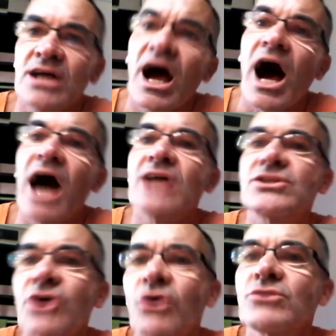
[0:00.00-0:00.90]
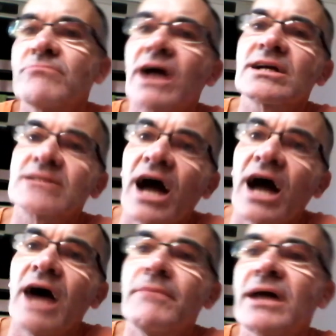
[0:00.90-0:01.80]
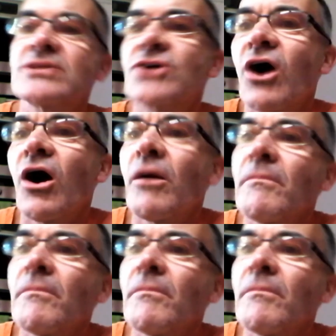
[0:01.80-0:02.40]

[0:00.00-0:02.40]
I thought my time had come.